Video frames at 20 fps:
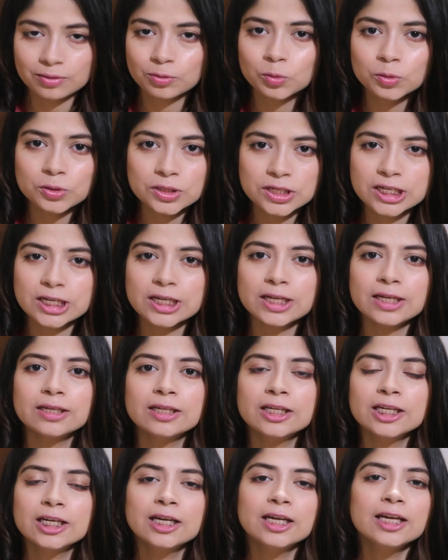
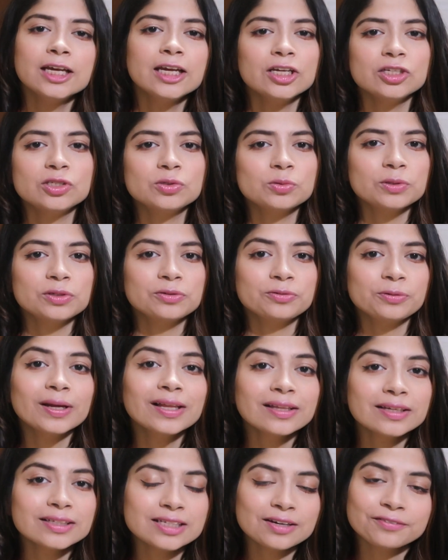routine, it will
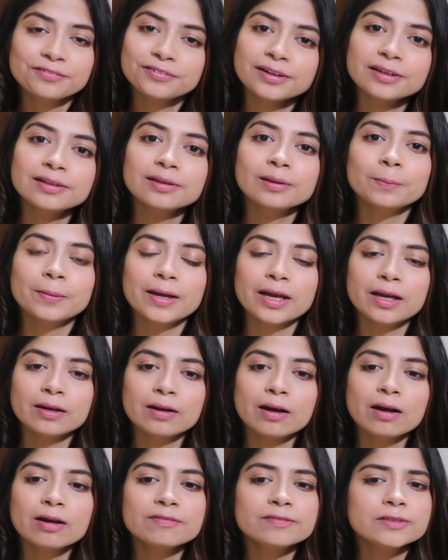really definitely pay
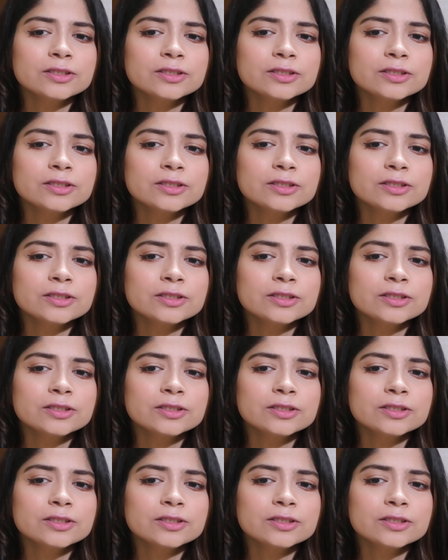off.